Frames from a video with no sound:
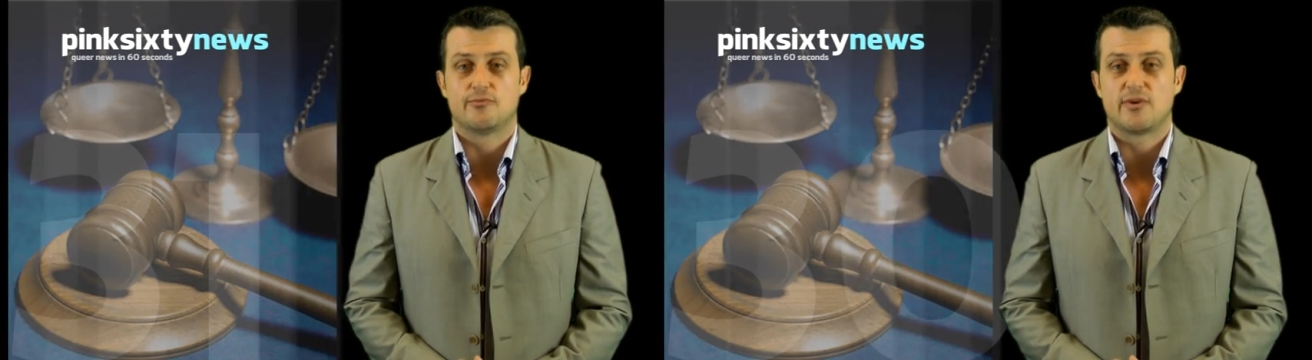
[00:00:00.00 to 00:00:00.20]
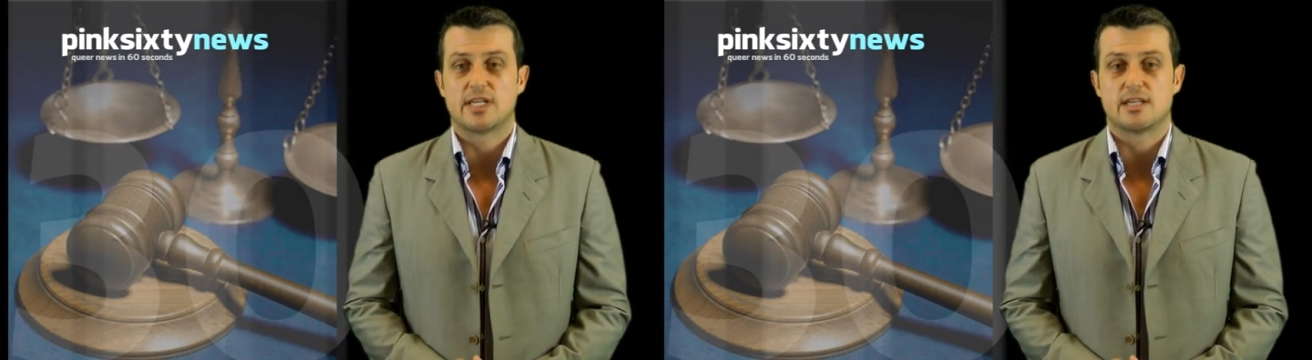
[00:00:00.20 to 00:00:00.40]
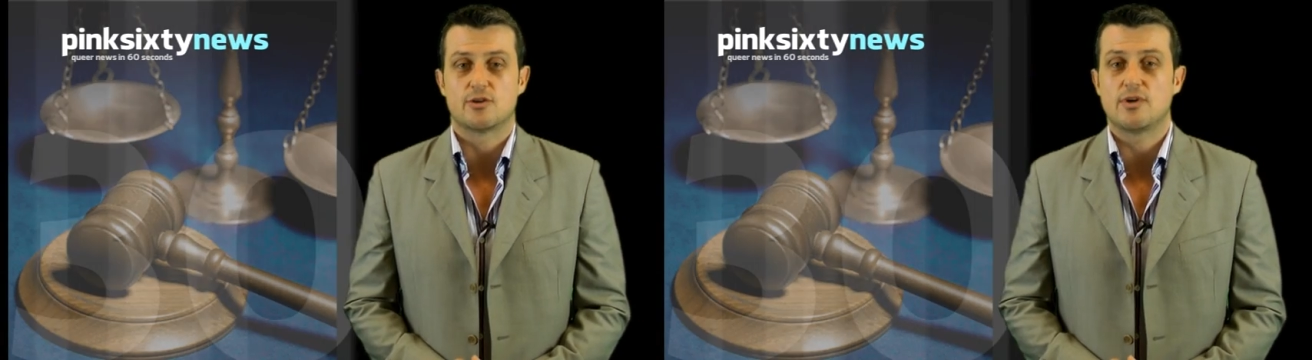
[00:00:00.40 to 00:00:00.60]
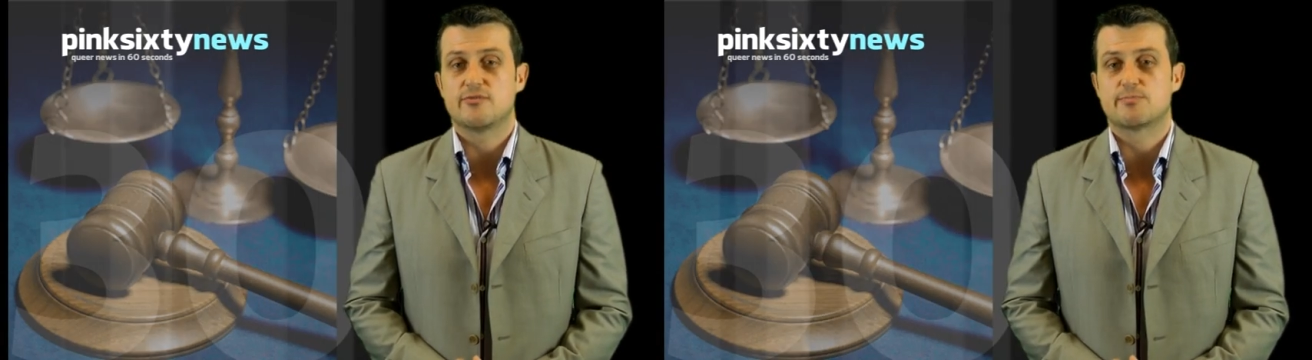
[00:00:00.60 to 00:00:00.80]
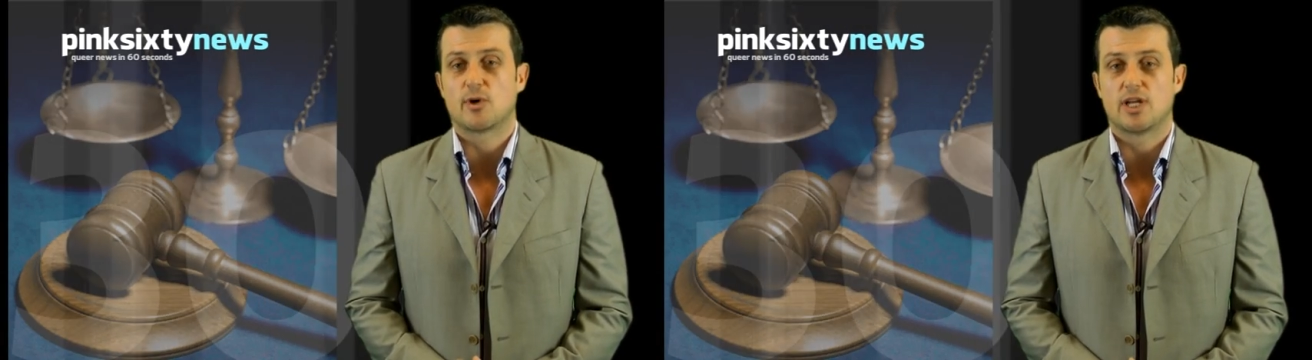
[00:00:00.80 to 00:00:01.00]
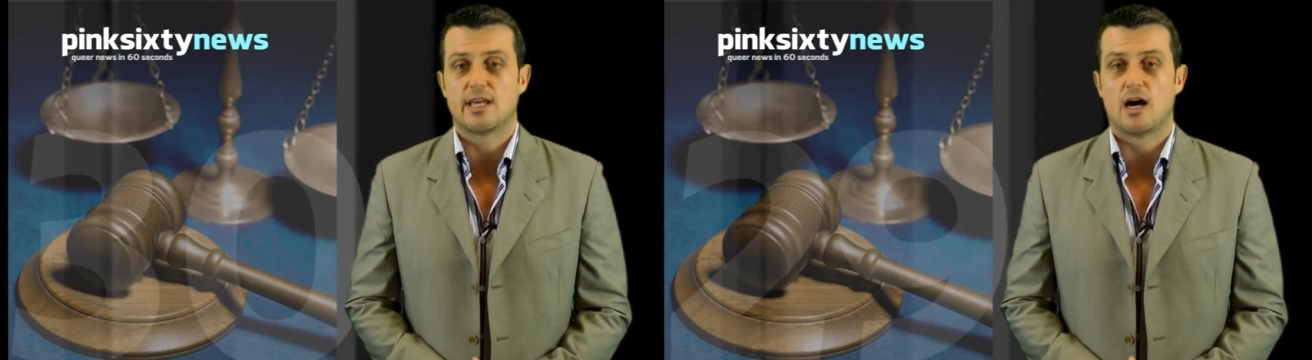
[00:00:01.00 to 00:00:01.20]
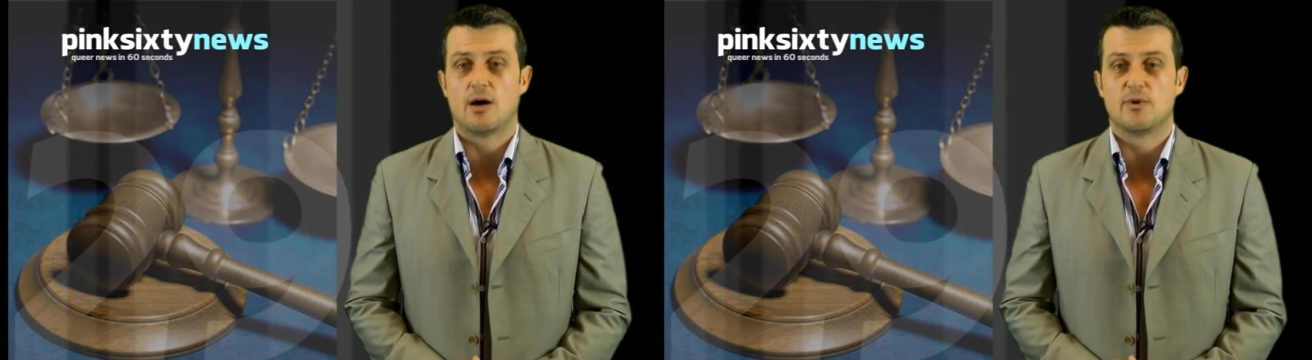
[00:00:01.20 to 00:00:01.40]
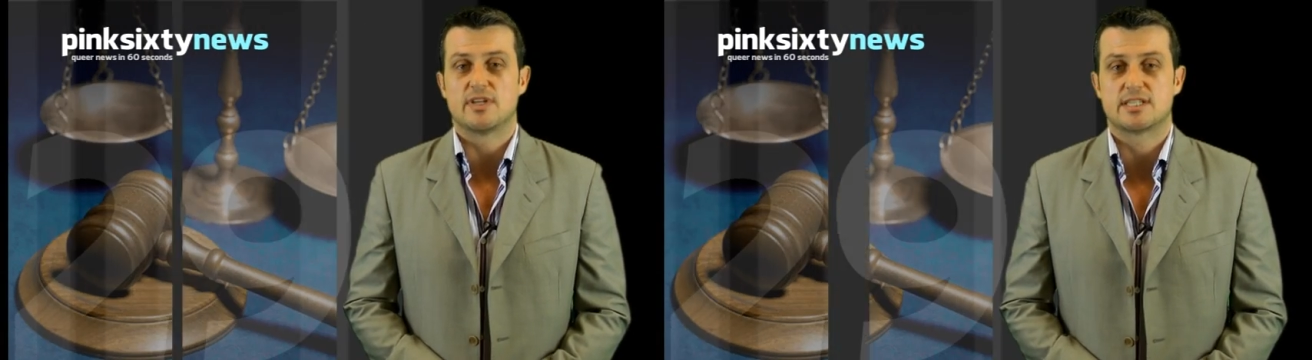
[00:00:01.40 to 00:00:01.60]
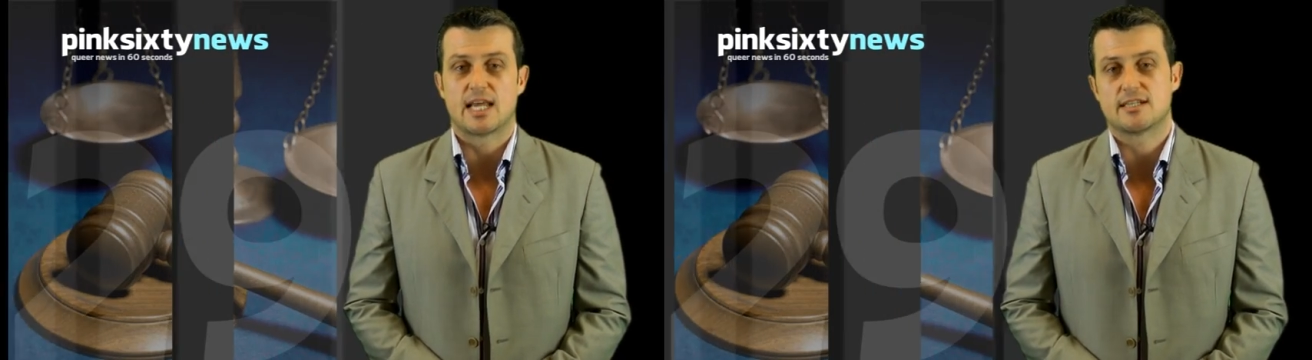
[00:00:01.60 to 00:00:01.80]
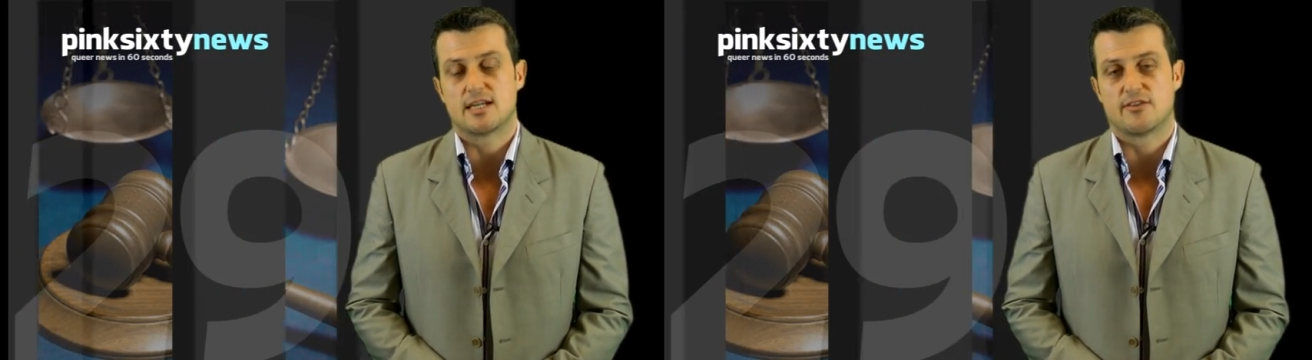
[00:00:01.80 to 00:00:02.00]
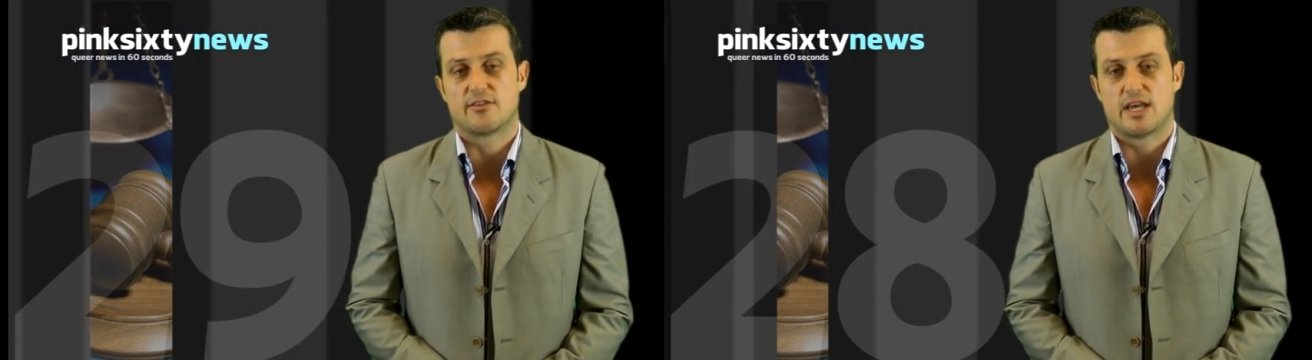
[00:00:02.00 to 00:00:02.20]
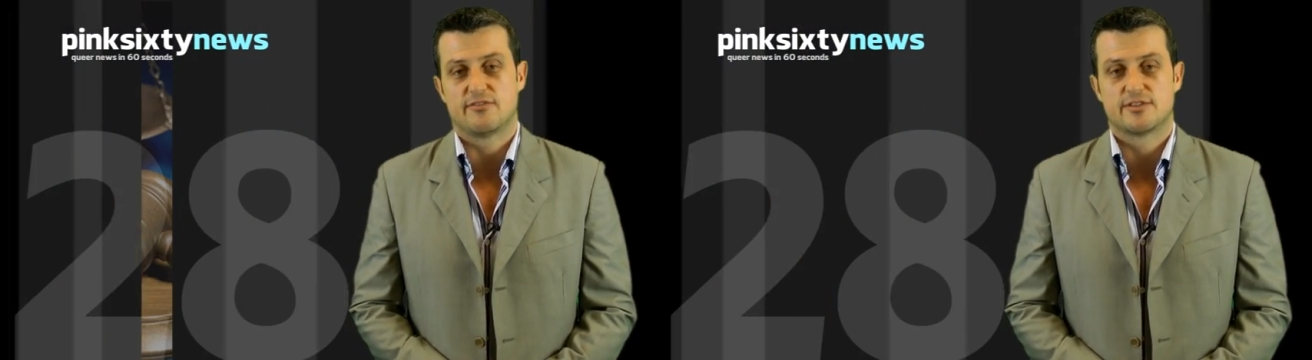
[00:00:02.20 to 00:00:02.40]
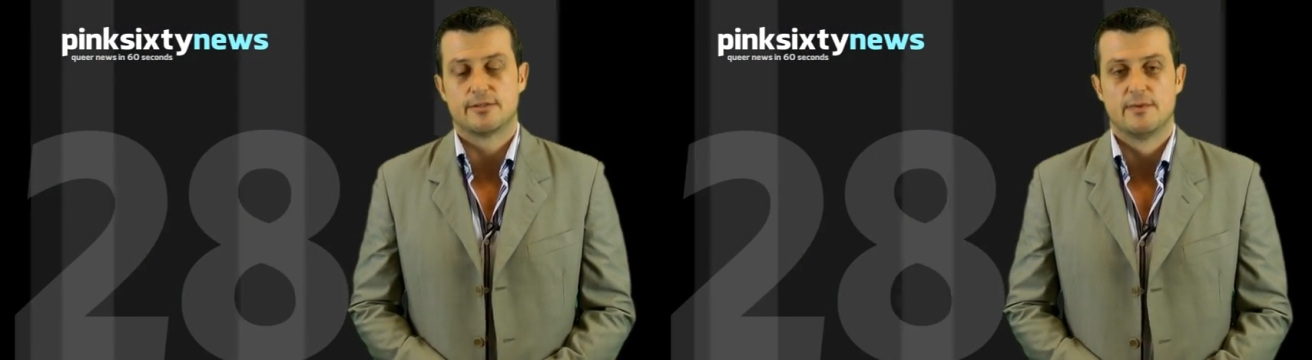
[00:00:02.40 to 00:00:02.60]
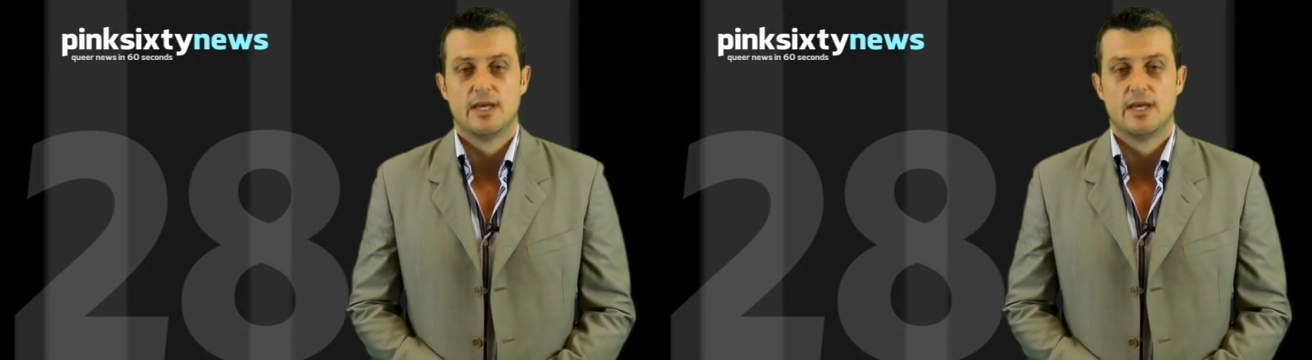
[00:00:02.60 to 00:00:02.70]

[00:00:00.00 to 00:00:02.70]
inflicting grievous bodily harm with intent and theft.